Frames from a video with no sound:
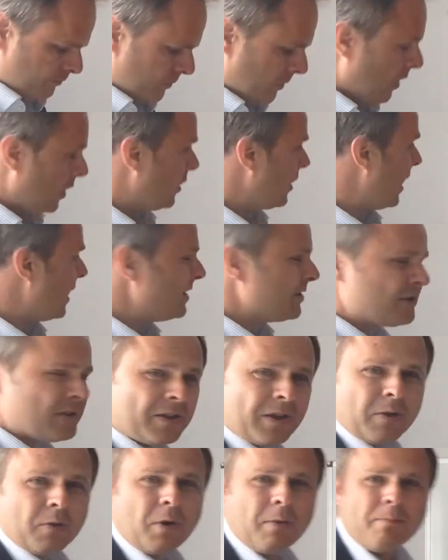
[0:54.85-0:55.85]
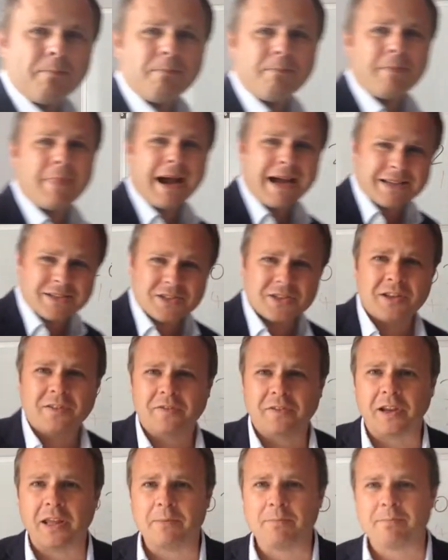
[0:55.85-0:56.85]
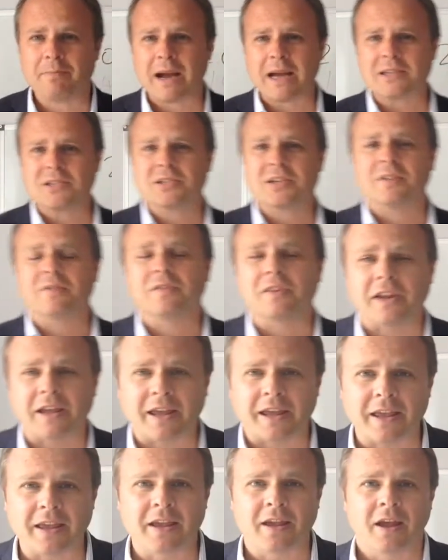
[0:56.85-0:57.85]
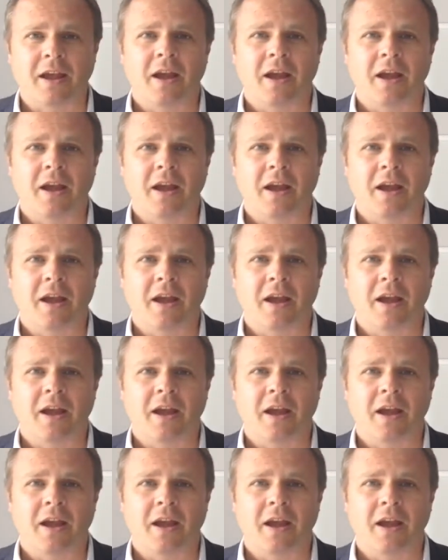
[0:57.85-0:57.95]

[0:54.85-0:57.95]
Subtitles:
Okay, so they were massively massively